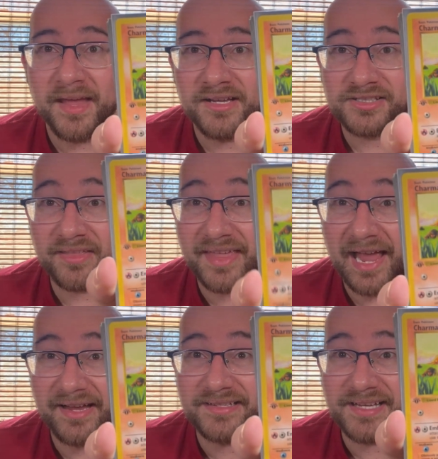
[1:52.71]
So
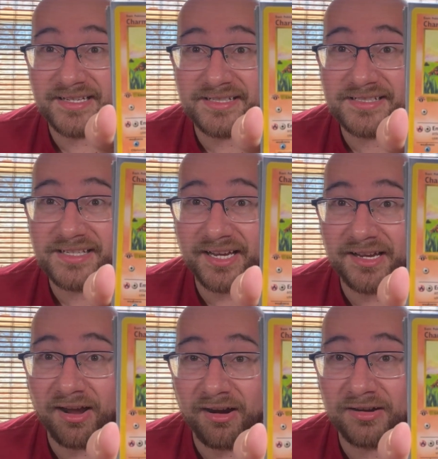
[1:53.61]
that is a sick
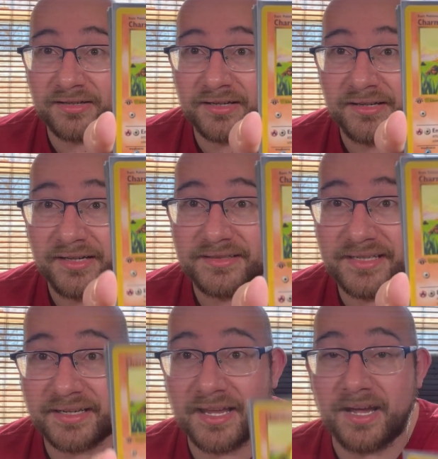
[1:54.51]
card
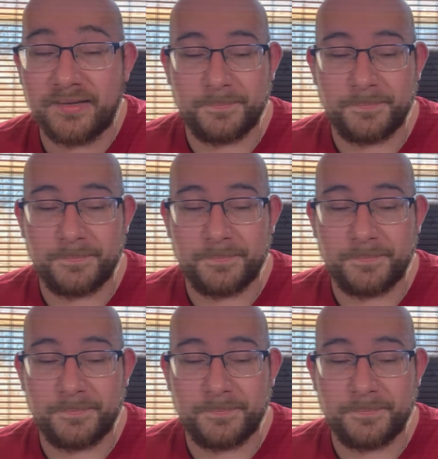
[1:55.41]
to get.